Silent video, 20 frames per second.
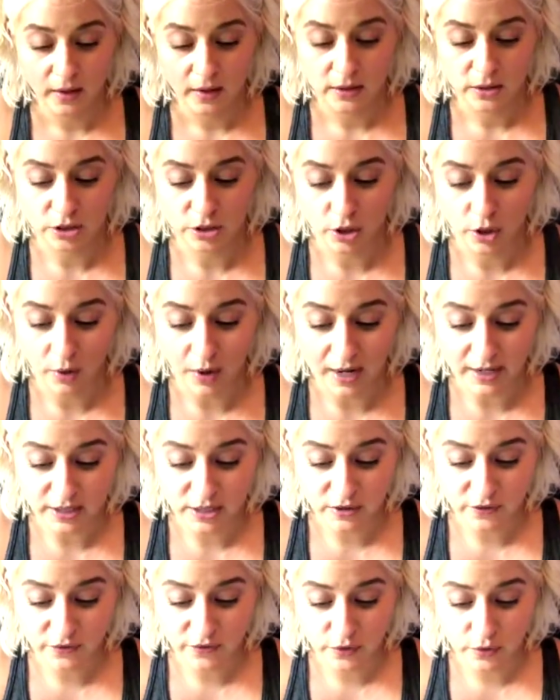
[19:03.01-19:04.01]
So I
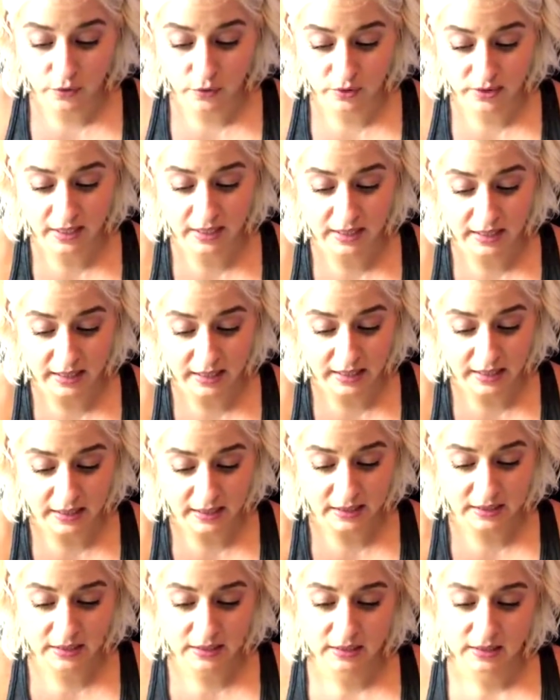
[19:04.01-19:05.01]
diffuse at
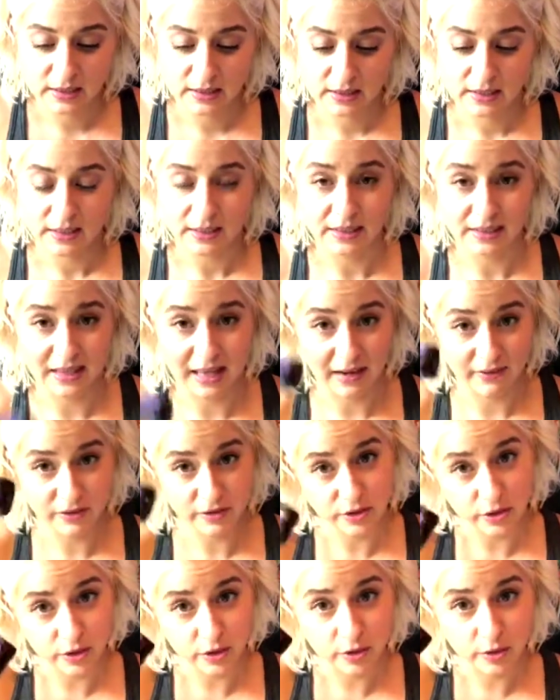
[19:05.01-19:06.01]
night
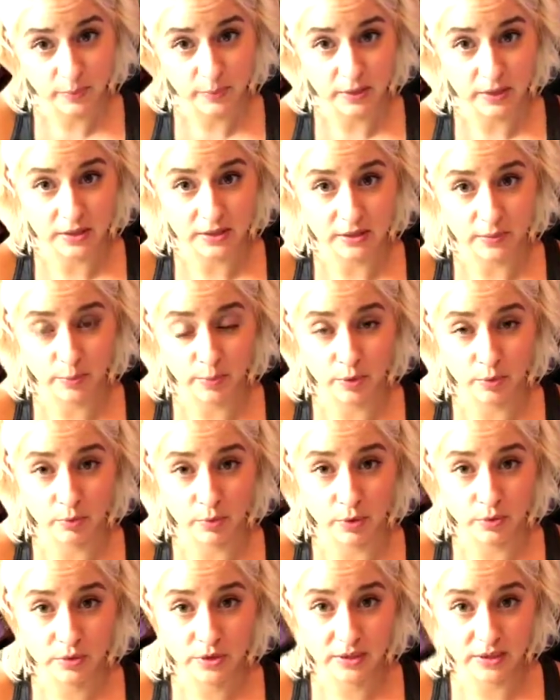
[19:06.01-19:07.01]
lavender because it
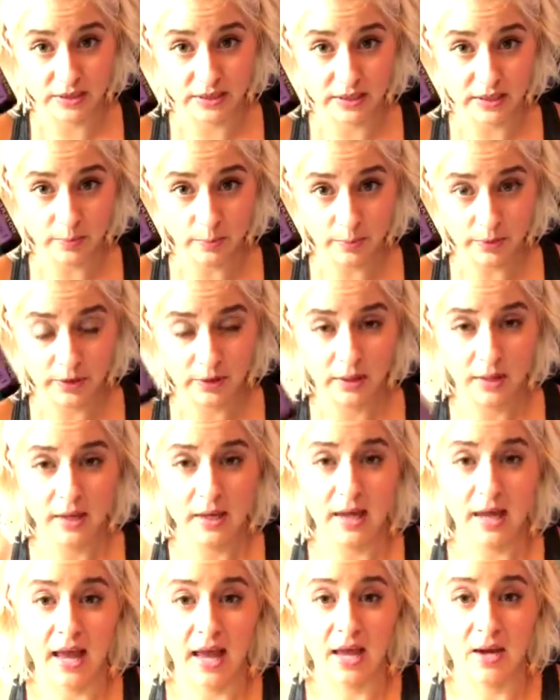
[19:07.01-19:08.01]
promotes sleep,
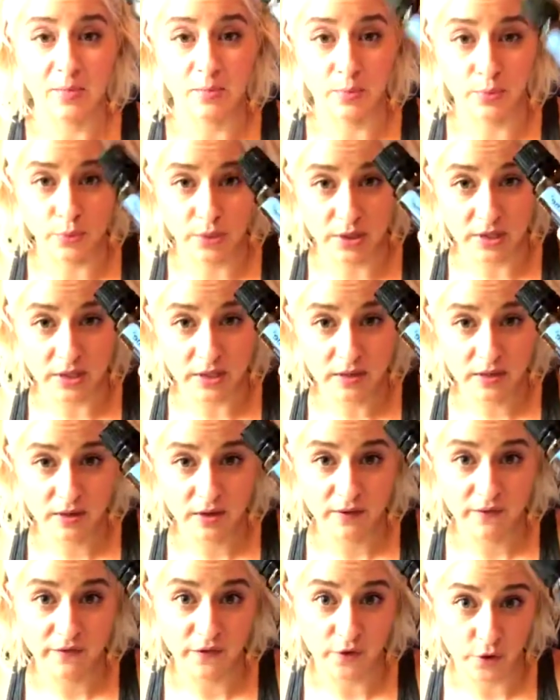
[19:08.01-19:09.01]
and Breathe
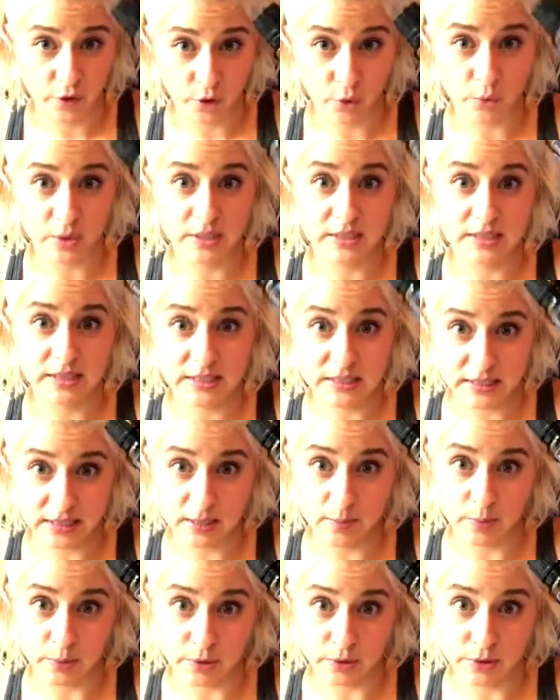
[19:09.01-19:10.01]
for noisy
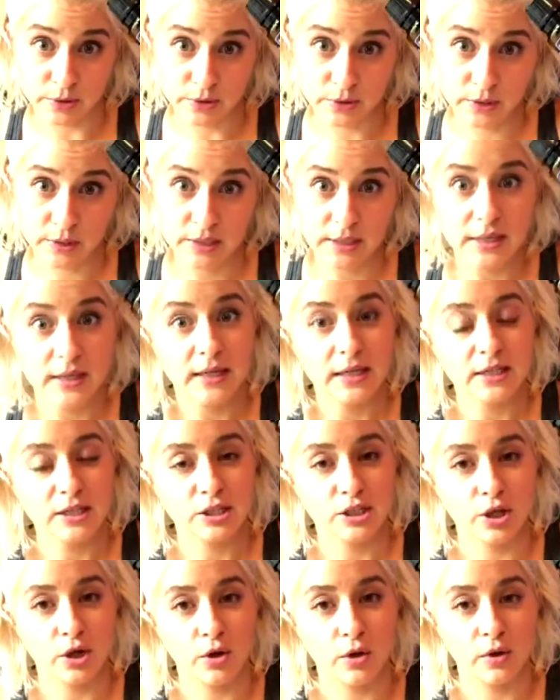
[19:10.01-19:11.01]
sleepers.
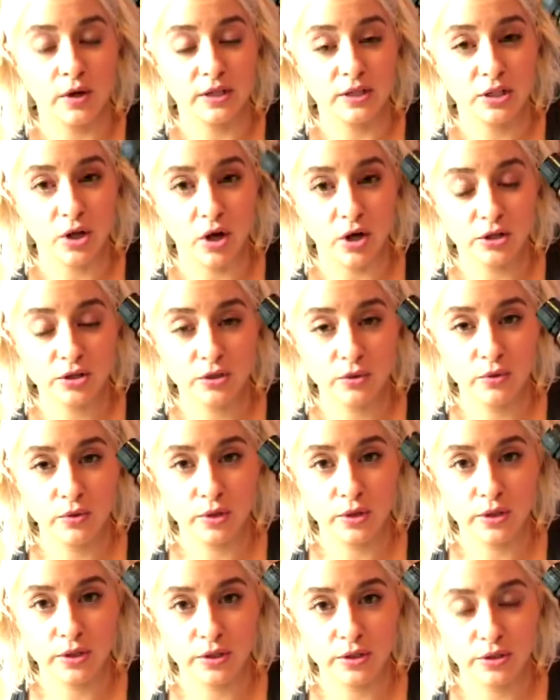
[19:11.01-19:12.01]
So it's also
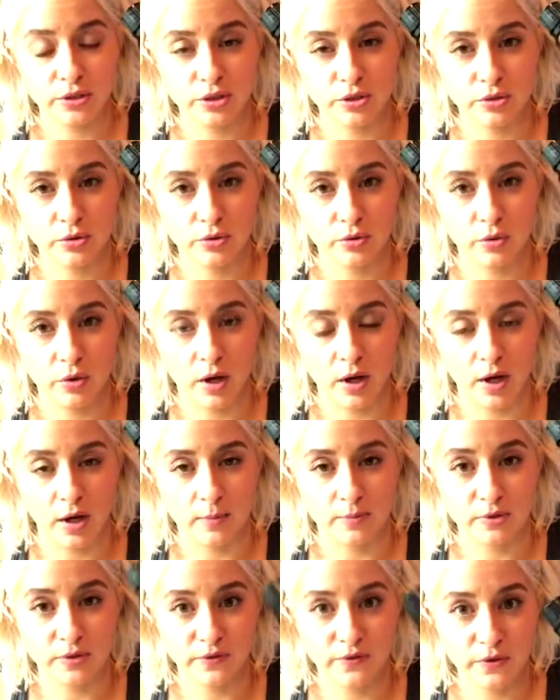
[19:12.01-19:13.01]
good to
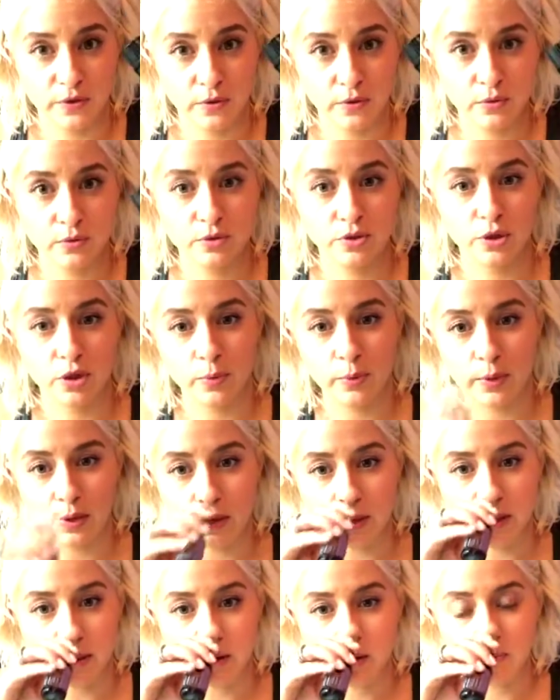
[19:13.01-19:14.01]
diffuse. You could put a
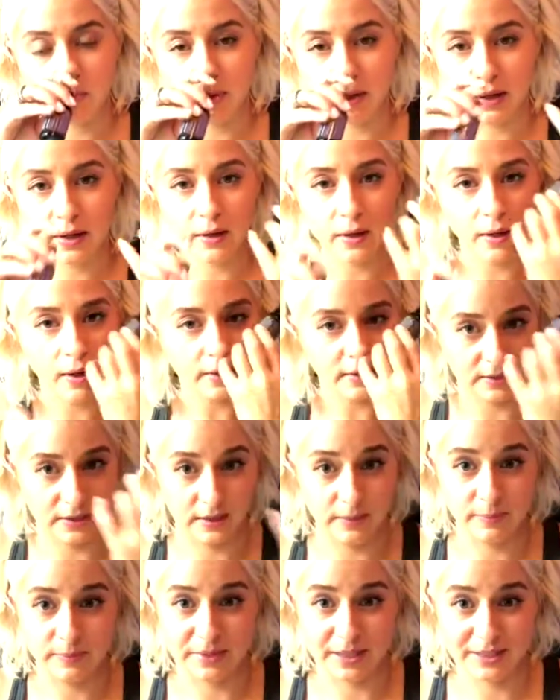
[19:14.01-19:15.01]
little bit on,
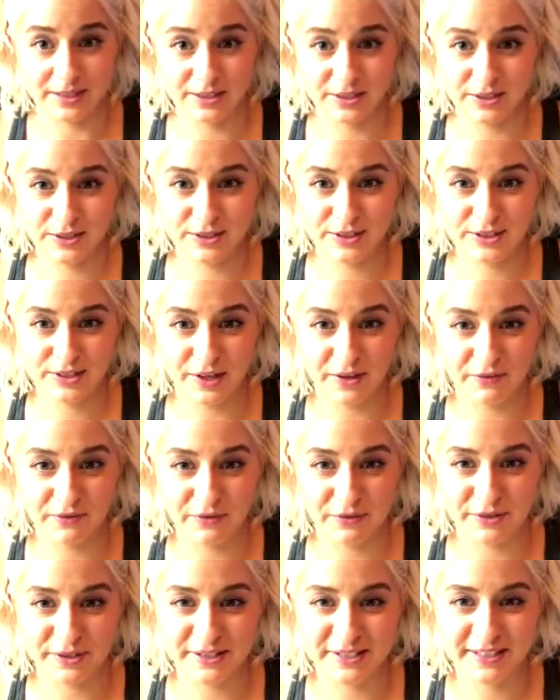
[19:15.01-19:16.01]
yep, that's the good stuff,
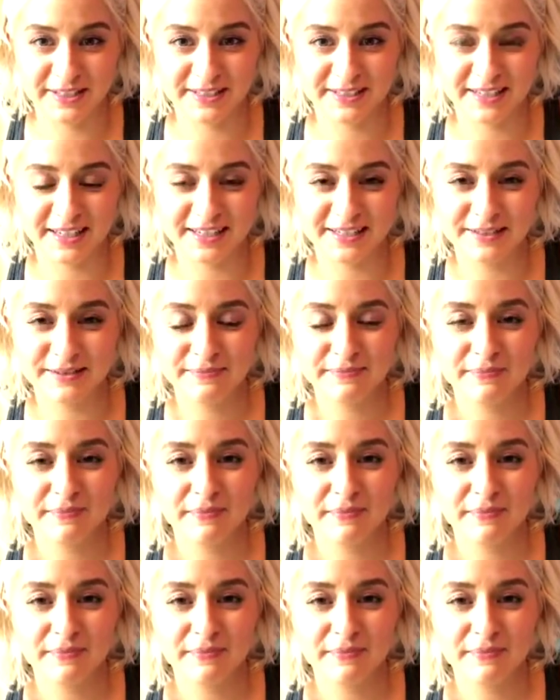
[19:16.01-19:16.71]
Christine says.